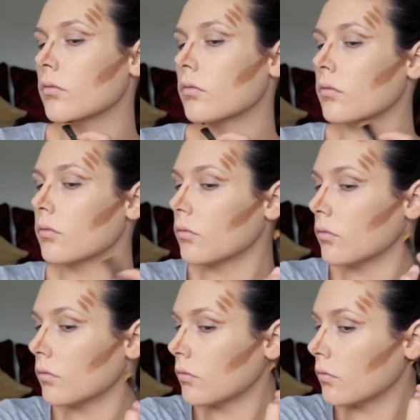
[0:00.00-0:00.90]

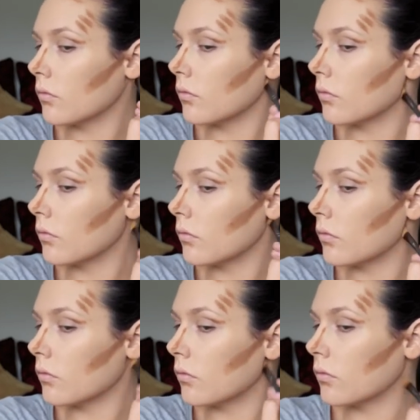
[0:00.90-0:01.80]

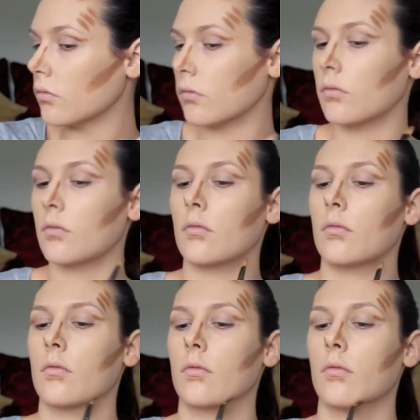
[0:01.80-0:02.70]

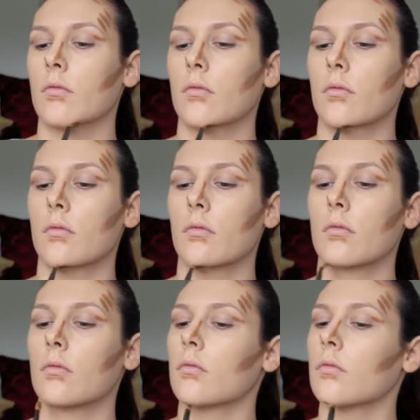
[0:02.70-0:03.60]

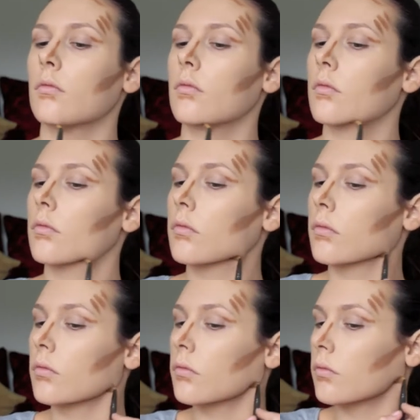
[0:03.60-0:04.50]

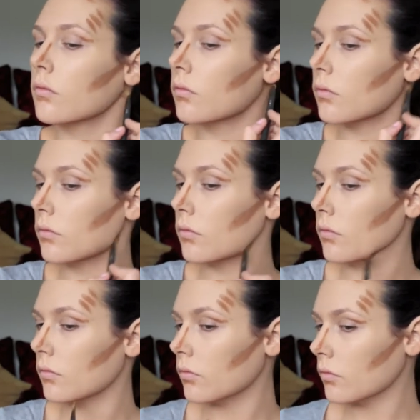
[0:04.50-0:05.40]
No one is speaking in this clip.